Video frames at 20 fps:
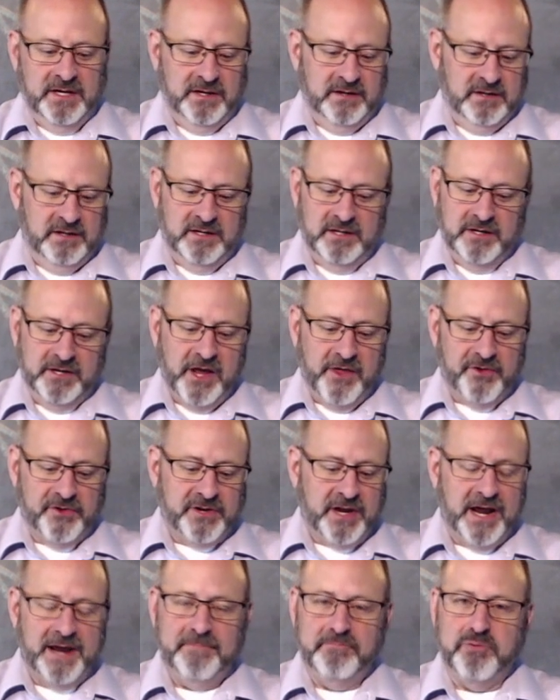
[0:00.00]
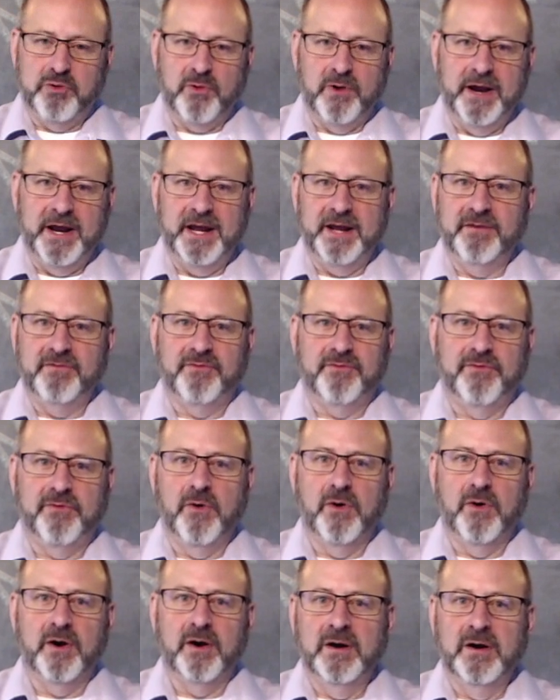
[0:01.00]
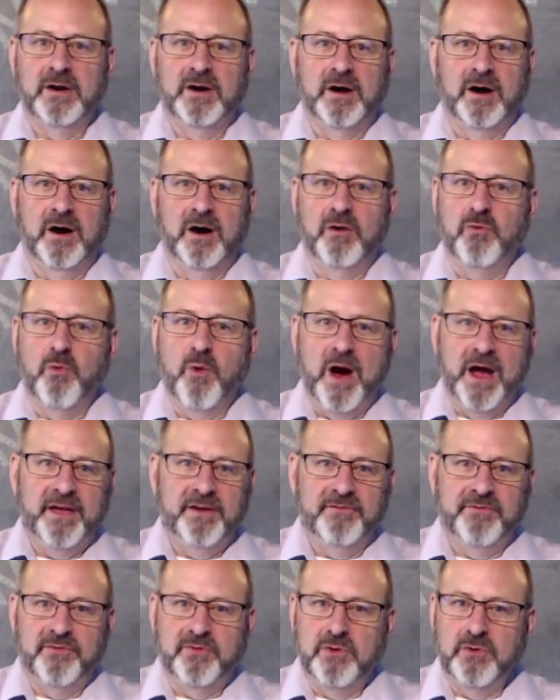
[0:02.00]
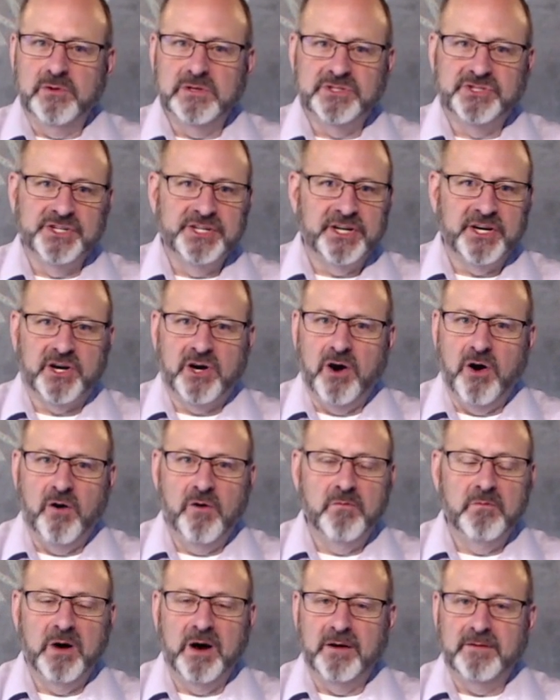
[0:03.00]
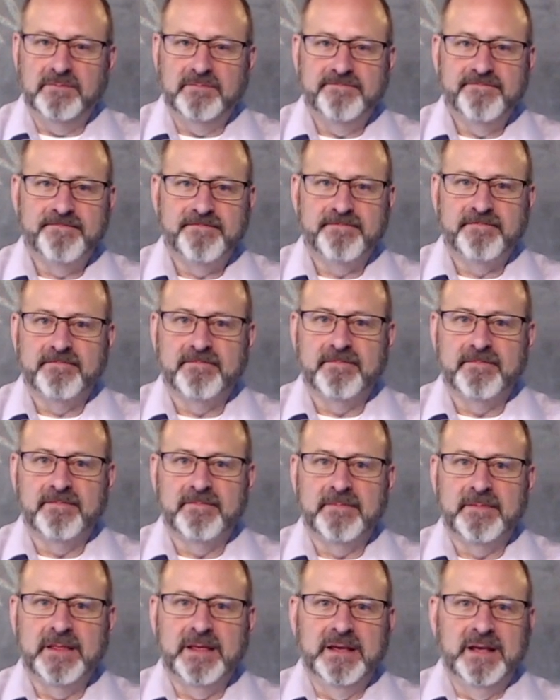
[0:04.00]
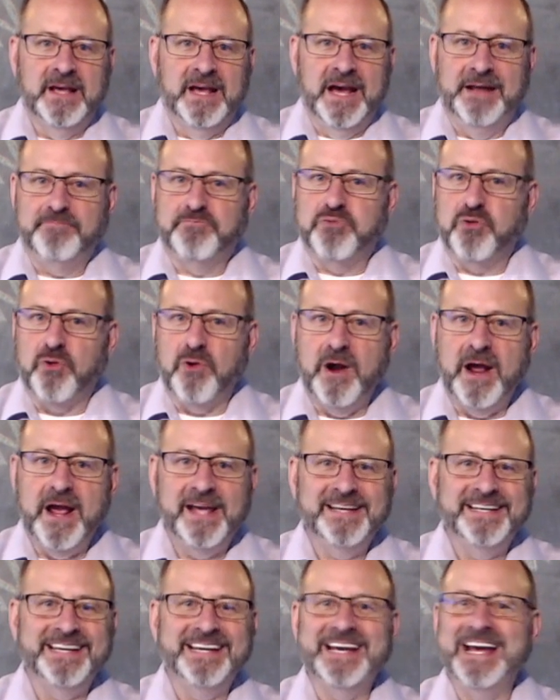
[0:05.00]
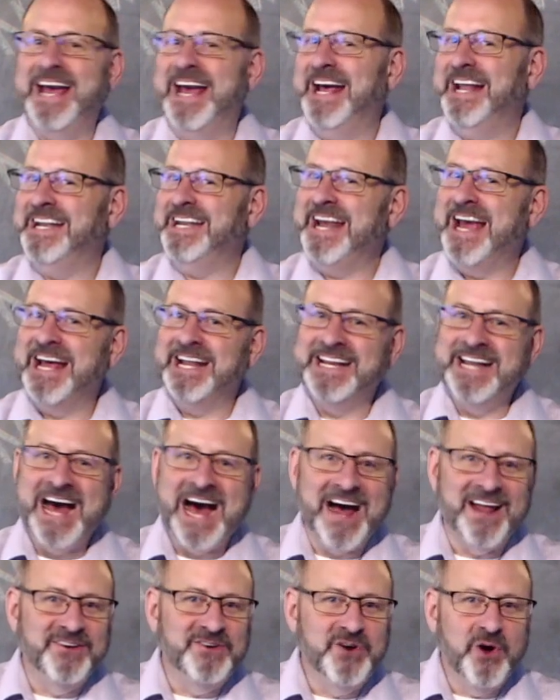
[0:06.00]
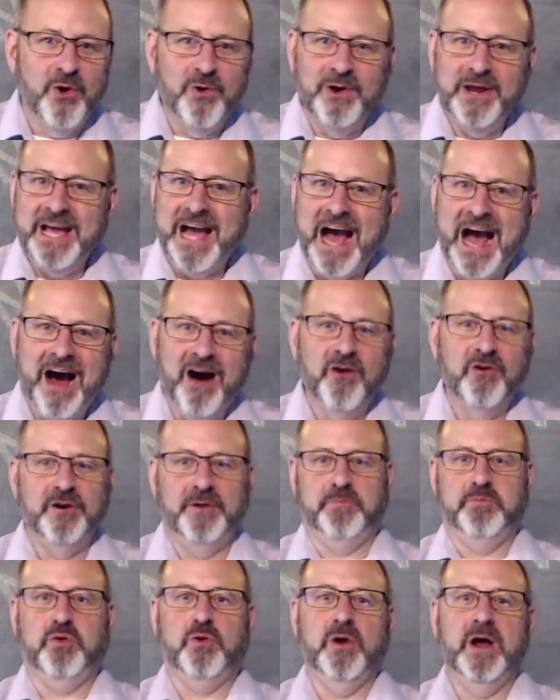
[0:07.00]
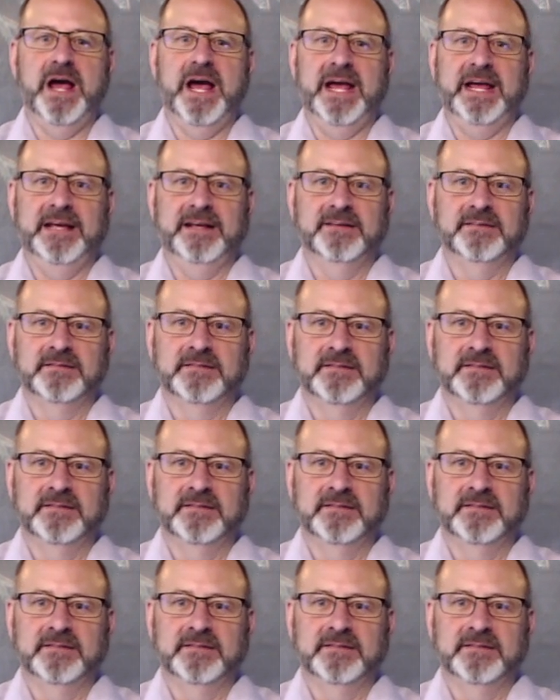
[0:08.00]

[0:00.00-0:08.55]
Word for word: and another time praying for a wife who was in a coma, and praying and yet not knowing how to pray,